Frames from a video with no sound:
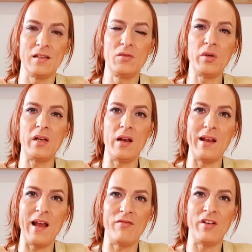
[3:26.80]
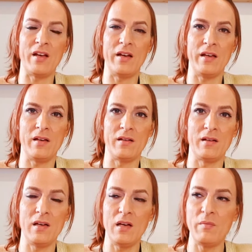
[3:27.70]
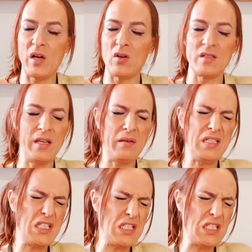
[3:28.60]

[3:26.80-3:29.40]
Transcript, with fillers: do it lovingly because the